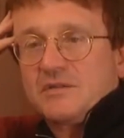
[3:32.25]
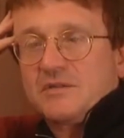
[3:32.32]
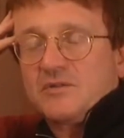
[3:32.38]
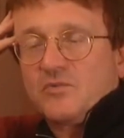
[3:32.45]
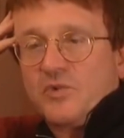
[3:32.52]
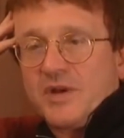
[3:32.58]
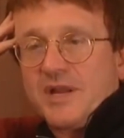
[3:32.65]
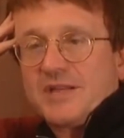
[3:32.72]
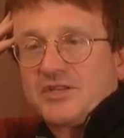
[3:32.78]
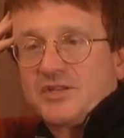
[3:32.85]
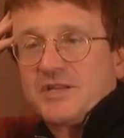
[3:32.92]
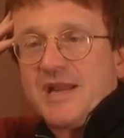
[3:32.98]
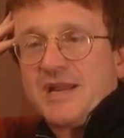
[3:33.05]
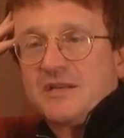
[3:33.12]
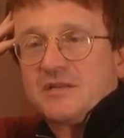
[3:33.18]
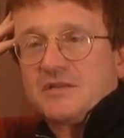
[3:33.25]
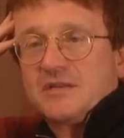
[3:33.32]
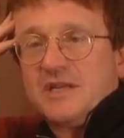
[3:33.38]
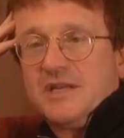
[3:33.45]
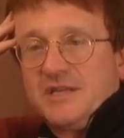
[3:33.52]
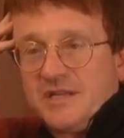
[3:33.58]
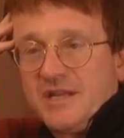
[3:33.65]
to what extent
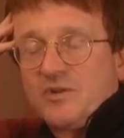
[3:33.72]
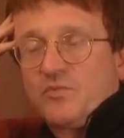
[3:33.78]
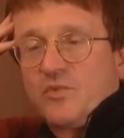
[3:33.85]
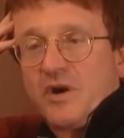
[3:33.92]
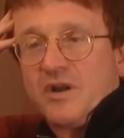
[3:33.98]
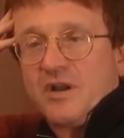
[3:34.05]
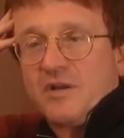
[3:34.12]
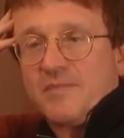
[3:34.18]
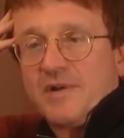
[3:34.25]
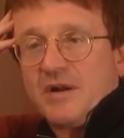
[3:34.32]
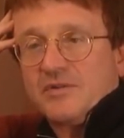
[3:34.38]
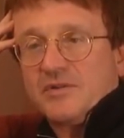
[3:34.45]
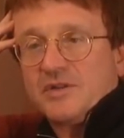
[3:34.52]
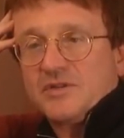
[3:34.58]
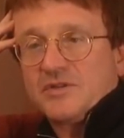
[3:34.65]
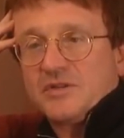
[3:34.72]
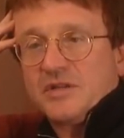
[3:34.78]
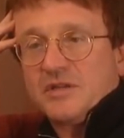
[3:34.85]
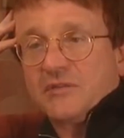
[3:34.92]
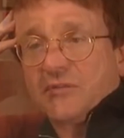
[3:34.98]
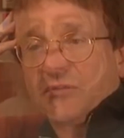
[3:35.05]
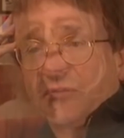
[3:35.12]
he did worry about these
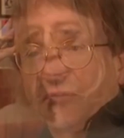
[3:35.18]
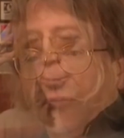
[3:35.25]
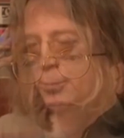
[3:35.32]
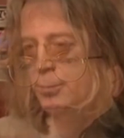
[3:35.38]
things.